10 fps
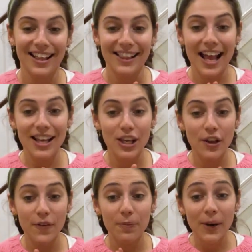Thank you
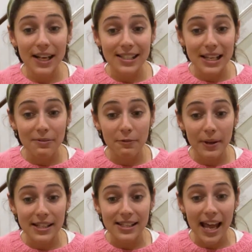for practicing with
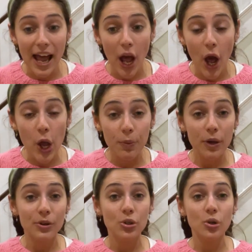me today. I hope
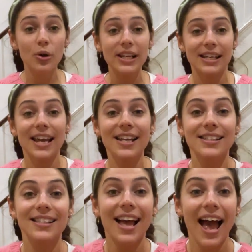you enjoyed it
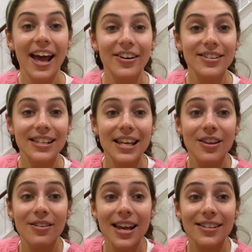and I'll see
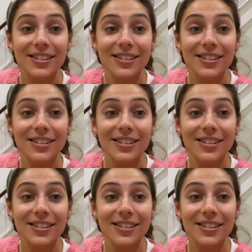you next